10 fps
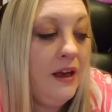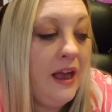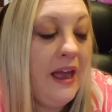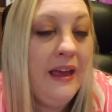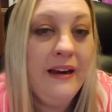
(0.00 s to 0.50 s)

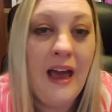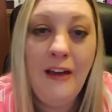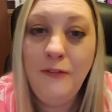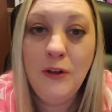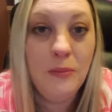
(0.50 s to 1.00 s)
And I
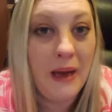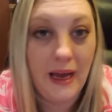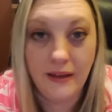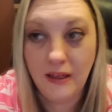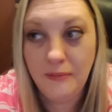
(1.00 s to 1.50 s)
feel
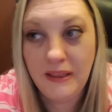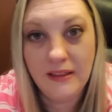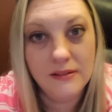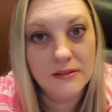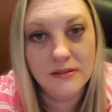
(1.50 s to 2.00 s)
bad. I
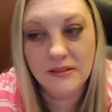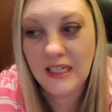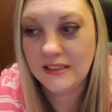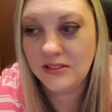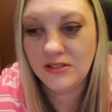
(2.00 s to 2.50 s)
mean,
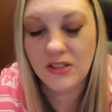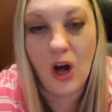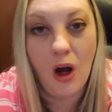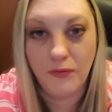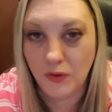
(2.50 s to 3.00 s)
that's
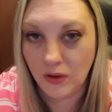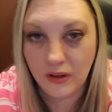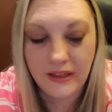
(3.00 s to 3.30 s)
awful.